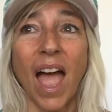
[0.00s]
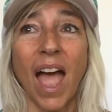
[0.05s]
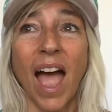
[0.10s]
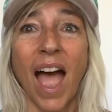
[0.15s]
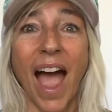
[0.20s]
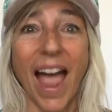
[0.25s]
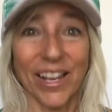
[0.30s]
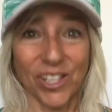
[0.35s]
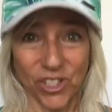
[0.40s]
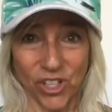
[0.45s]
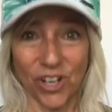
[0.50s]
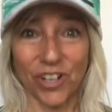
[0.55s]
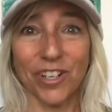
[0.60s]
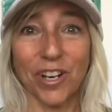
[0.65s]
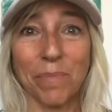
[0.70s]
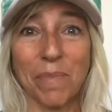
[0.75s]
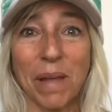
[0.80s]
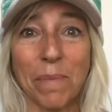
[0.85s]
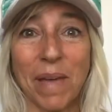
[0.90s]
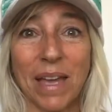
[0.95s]
I started
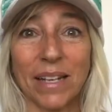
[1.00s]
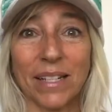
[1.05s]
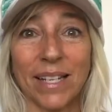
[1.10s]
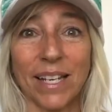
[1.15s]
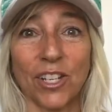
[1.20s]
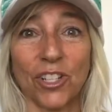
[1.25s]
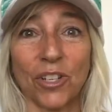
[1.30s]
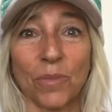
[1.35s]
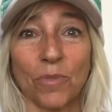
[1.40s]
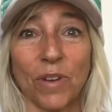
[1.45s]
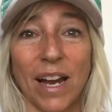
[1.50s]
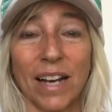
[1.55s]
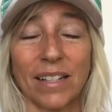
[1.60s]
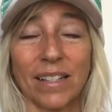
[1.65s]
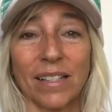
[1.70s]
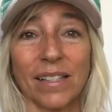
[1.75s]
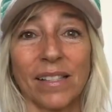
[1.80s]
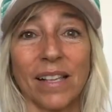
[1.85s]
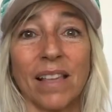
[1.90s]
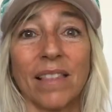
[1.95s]
up my meditation
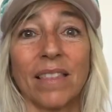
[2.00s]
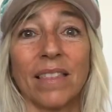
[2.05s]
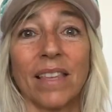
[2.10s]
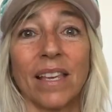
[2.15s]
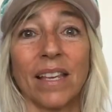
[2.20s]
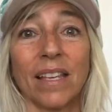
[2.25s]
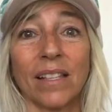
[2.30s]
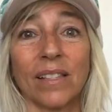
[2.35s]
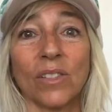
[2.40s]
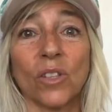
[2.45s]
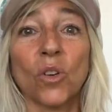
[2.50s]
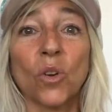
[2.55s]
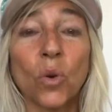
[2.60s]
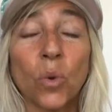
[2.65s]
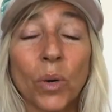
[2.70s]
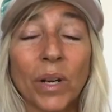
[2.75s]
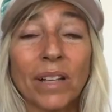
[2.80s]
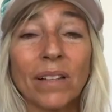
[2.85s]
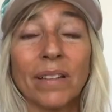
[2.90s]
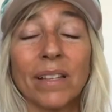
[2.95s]
practice and things
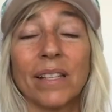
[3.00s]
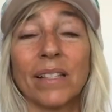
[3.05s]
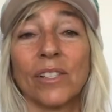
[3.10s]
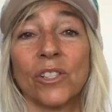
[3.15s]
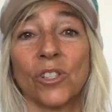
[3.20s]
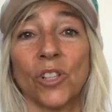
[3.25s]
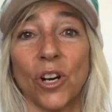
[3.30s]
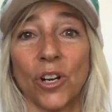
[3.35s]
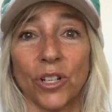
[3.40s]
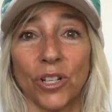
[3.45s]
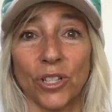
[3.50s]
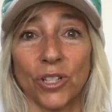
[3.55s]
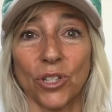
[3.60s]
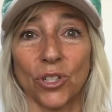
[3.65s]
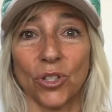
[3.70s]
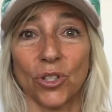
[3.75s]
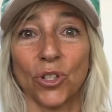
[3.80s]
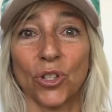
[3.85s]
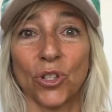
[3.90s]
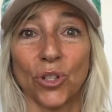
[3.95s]
quickly started
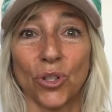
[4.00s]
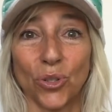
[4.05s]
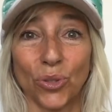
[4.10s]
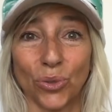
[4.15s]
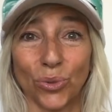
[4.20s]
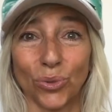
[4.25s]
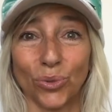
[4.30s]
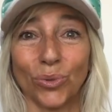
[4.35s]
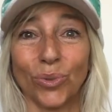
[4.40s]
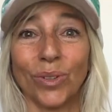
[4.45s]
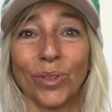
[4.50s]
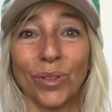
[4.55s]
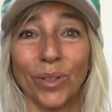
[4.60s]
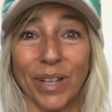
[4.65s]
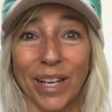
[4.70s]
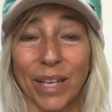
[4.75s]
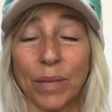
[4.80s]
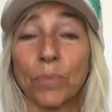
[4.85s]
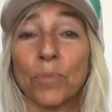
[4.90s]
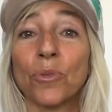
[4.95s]
to
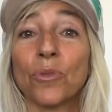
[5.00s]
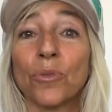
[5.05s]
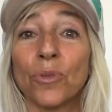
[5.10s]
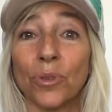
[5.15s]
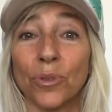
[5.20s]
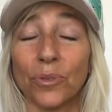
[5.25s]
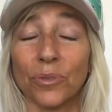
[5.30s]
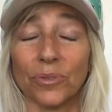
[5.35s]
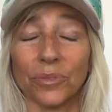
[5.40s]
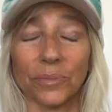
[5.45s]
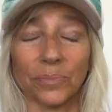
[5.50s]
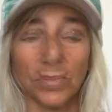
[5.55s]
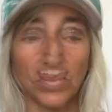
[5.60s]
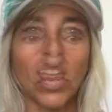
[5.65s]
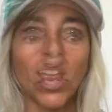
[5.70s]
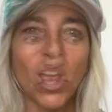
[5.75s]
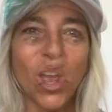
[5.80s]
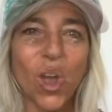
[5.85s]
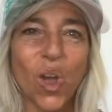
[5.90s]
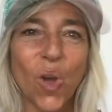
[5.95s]
improve,
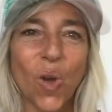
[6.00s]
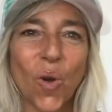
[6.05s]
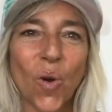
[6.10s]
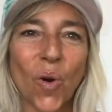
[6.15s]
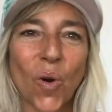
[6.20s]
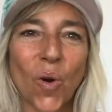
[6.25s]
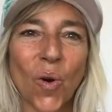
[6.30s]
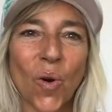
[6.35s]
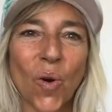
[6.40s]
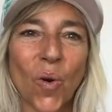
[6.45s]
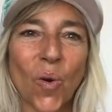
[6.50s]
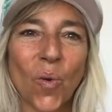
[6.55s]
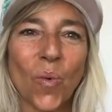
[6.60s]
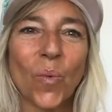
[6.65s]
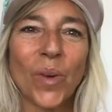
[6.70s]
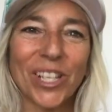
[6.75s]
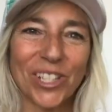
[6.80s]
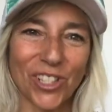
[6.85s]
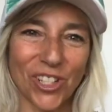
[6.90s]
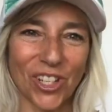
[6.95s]

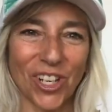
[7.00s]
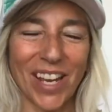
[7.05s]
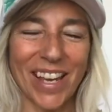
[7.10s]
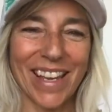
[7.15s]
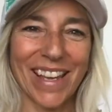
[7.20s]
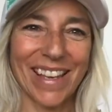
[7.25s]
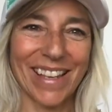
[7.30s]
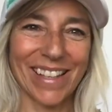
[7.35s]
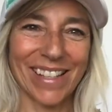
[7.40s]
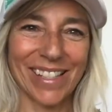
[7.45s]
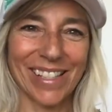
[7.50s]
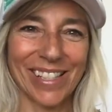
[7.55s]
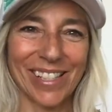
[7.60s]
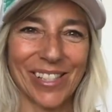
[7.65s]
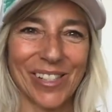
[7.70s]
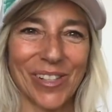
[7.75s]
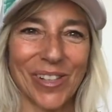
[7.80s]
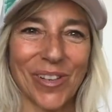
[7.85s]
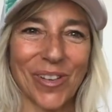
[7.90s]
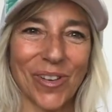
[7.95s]
which
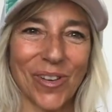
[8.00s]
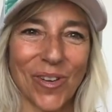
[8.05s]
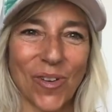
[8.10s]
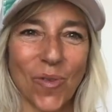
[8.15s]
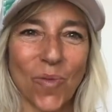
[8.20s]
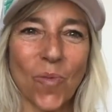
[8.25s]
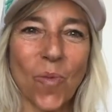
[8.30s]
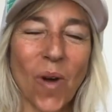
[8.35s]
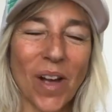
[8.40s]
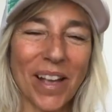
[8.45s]
is what